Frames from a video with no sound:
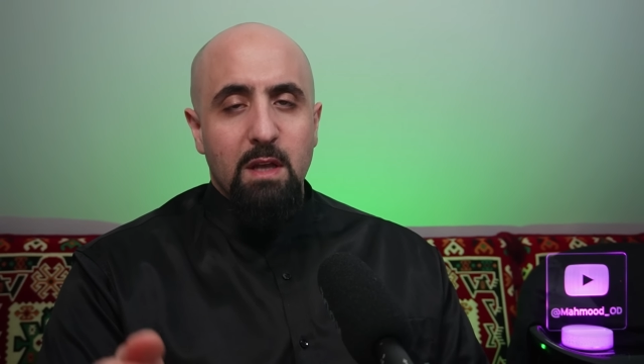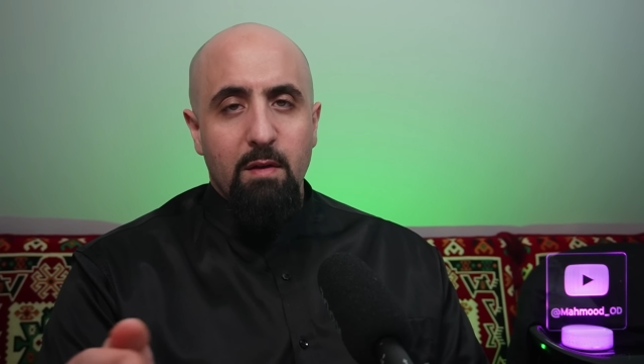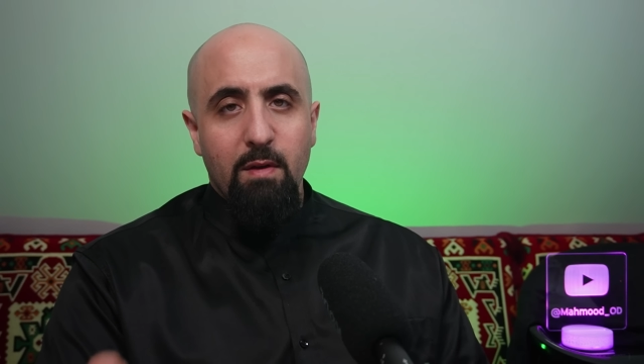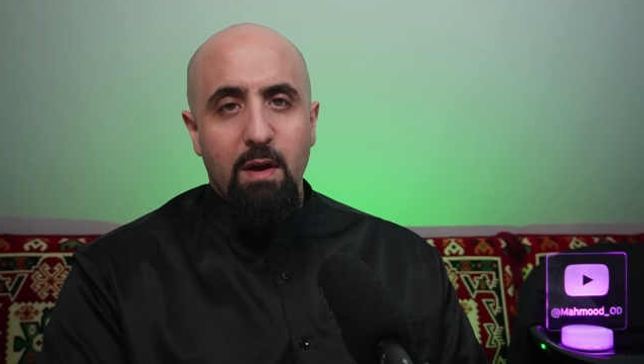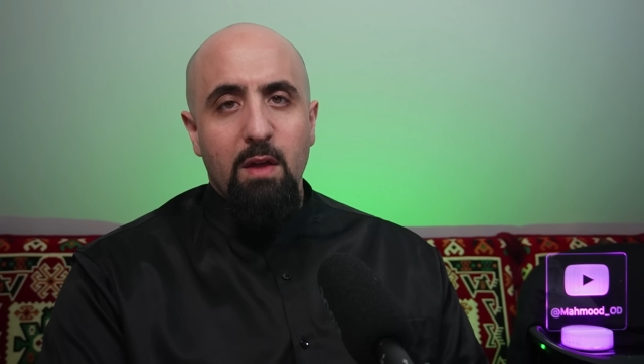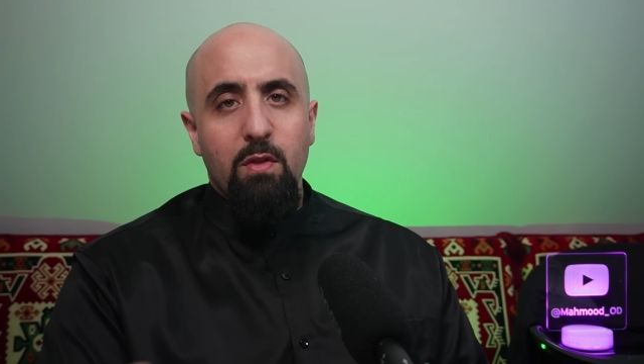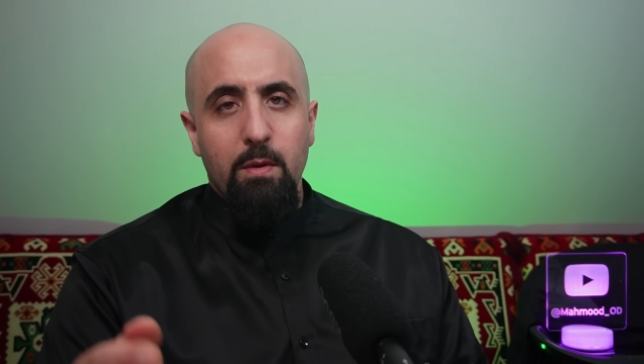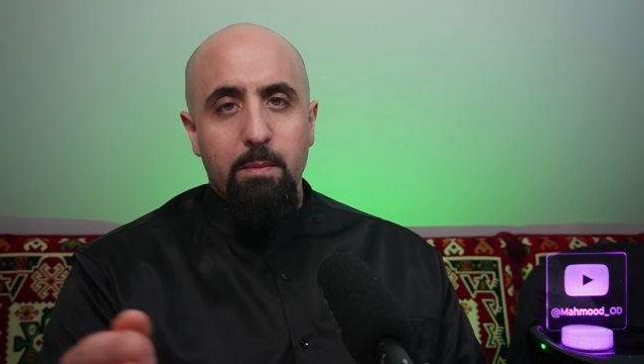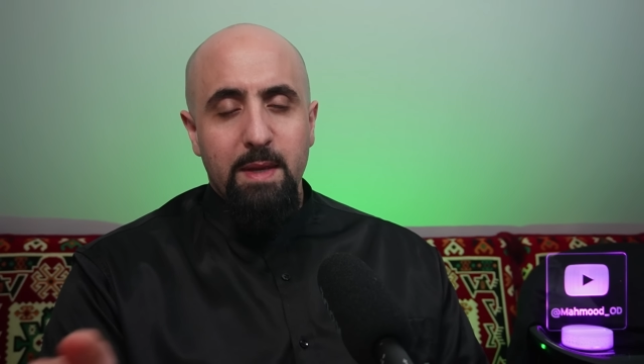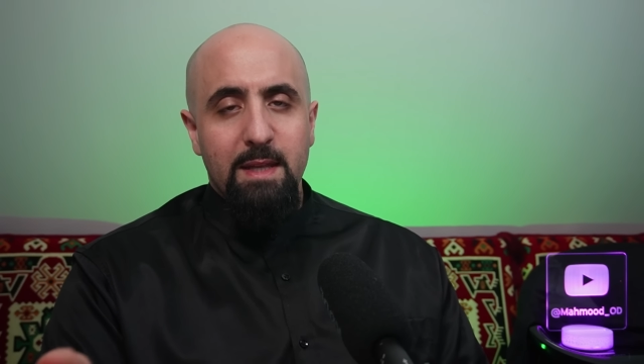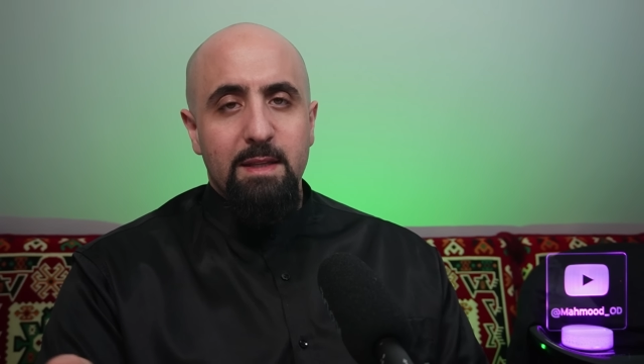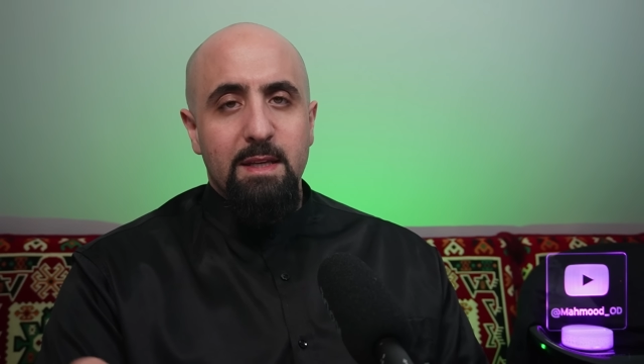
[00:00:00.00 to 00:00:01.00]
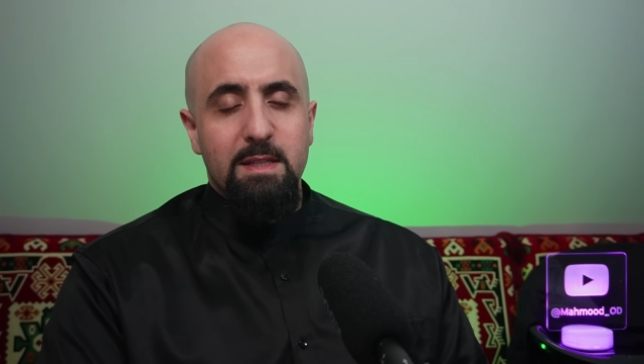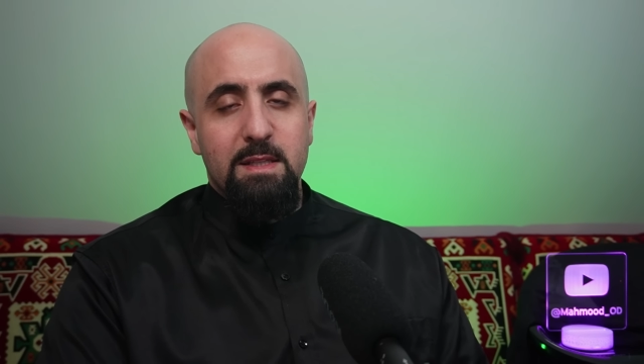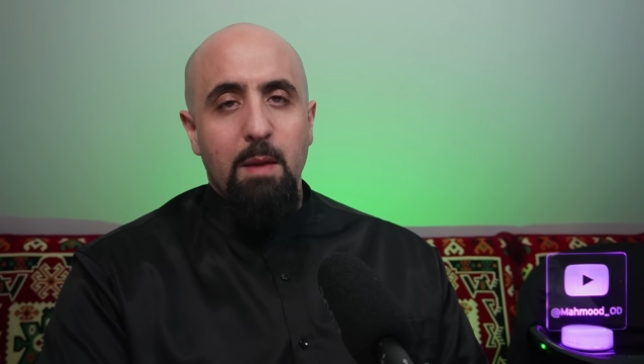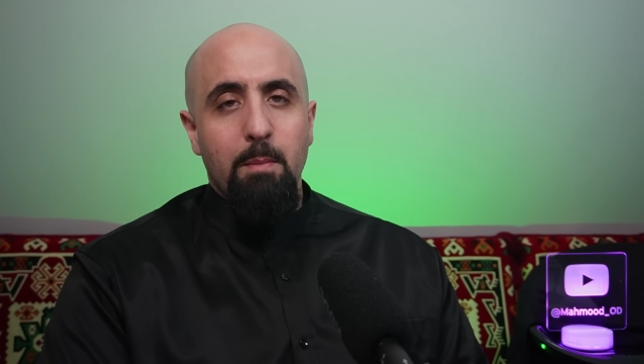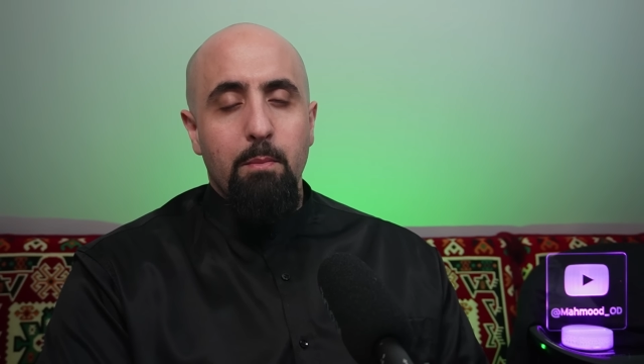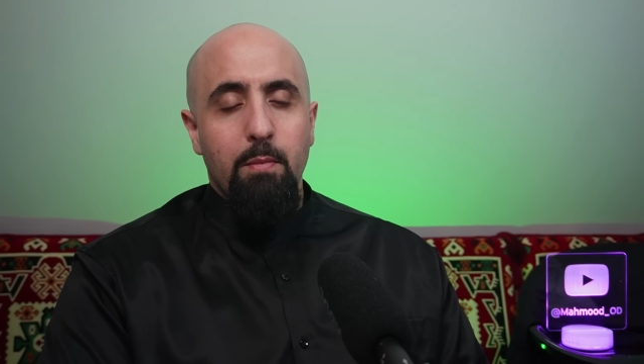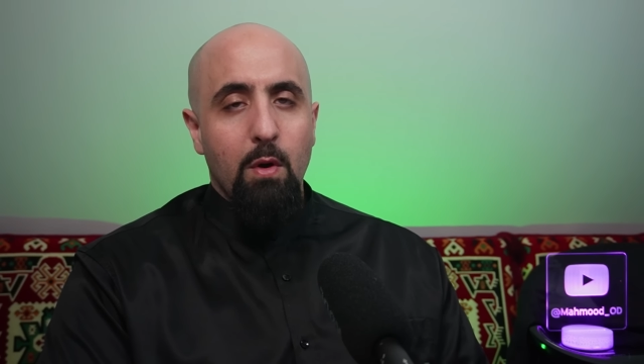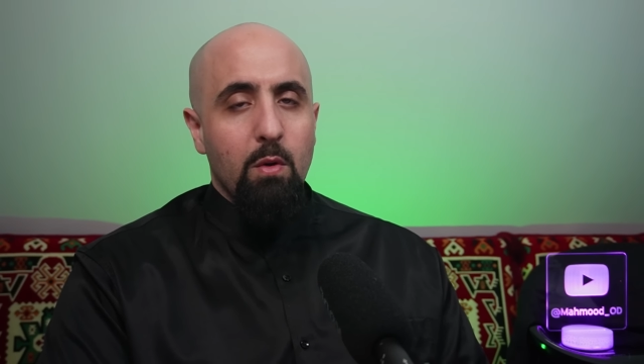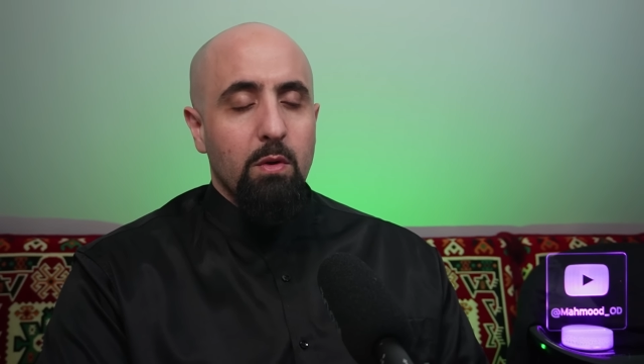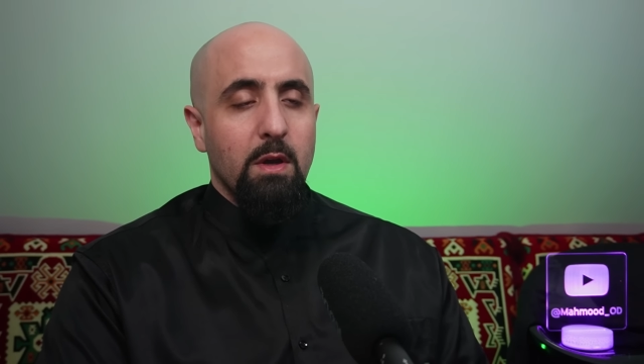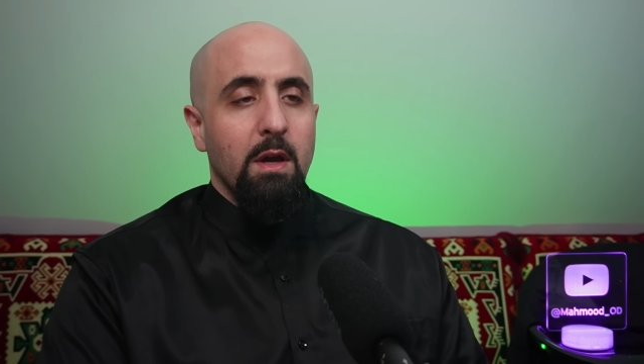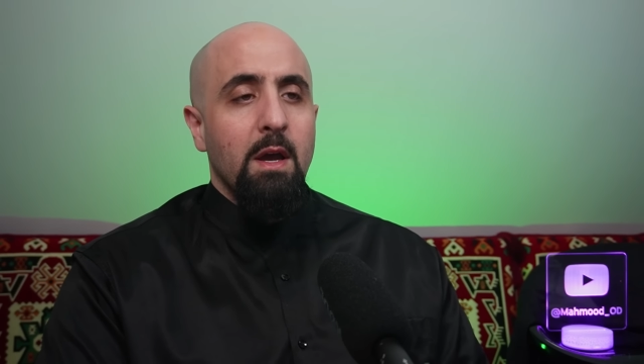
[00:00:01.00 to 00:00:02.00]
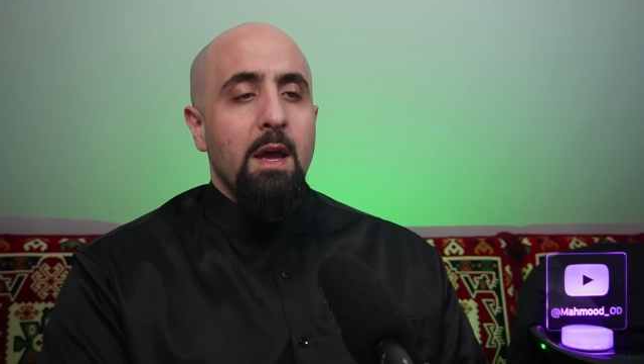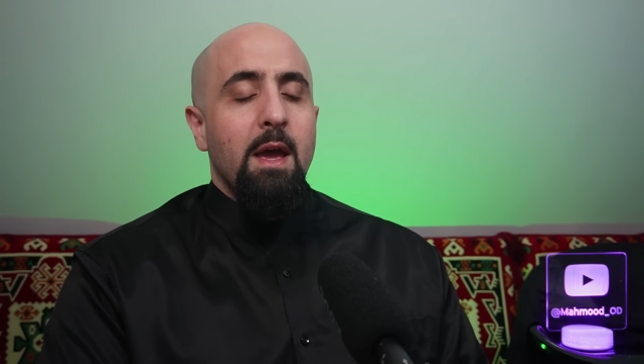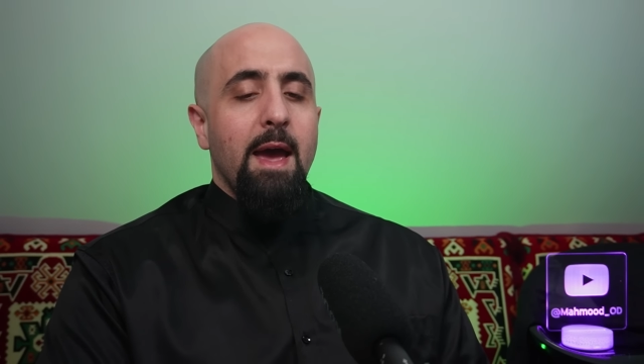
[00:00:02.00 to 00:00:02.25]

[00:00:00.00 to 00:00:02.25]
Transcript: of other meetings that broke